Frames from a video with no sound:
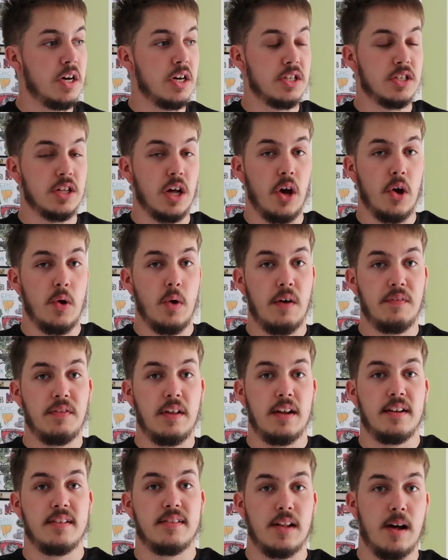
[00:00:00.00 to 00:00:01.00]
So I've
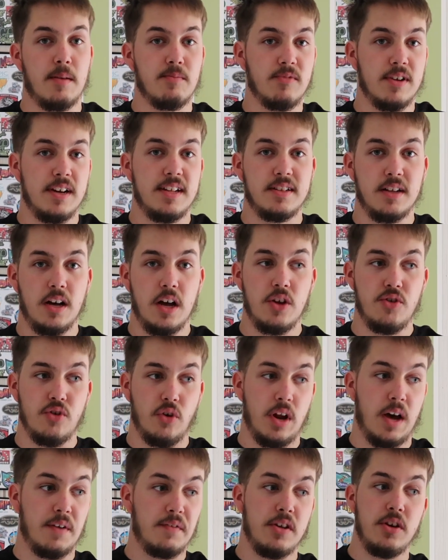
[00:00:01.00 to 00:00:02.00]
done some research
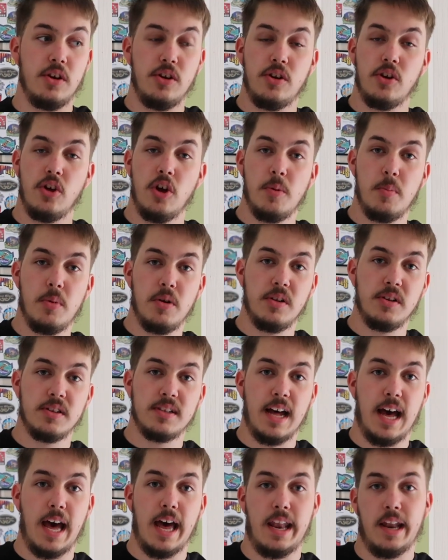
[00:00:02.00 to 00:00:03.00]
on other YouTubers
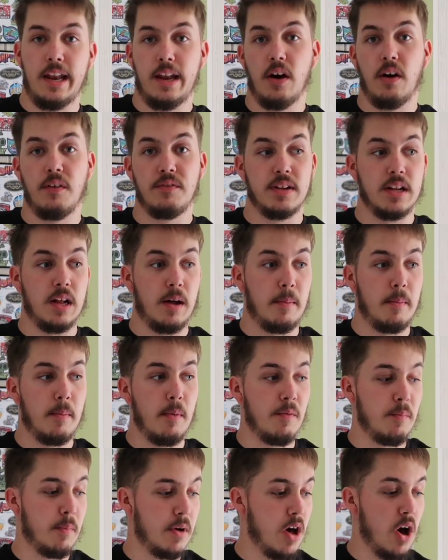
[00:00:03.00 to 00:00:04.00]
and of some
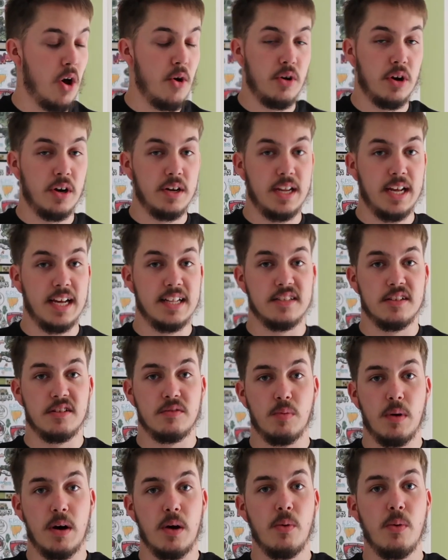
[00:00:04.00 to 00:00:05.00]
of my own ideas as
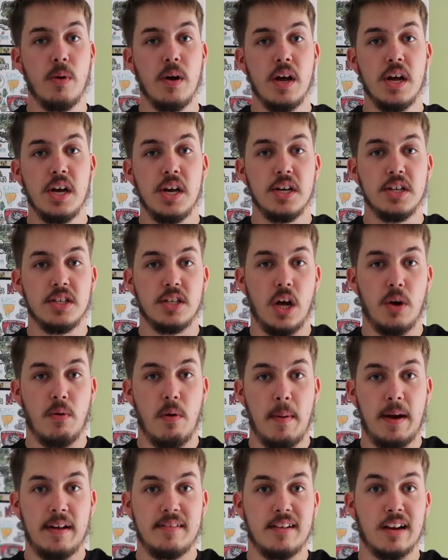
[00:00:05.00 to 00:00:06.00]
well. So we're
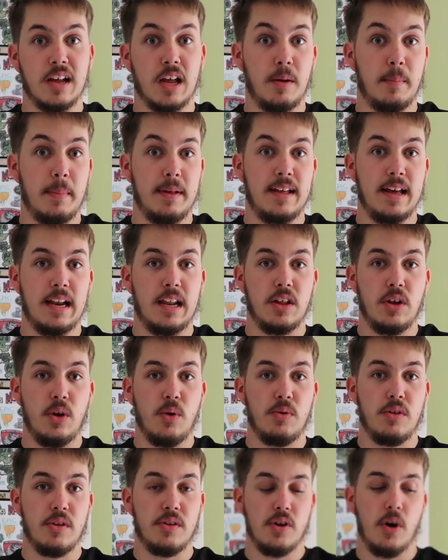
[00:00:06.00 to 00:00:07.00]
basically going to be telling
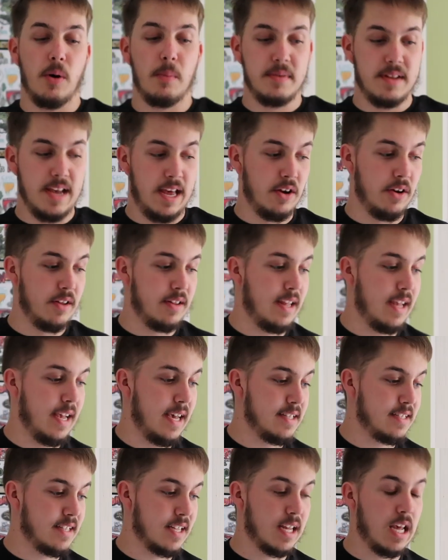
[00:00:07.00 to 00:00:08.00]
you the top 10
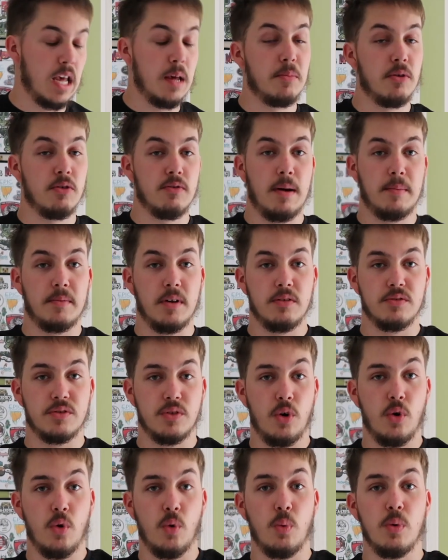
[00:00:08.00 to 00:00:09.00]
ideas to keep your reptiles
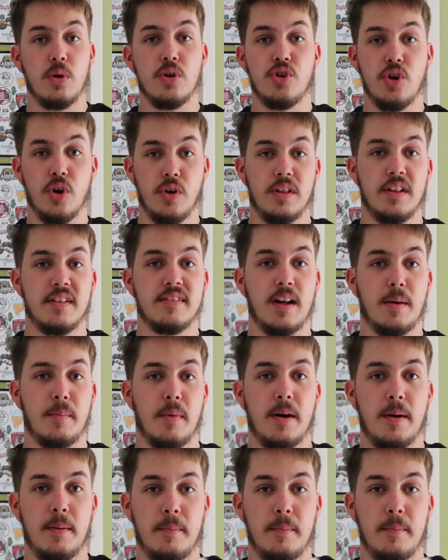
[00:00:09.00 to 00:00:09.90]
cool during the summer.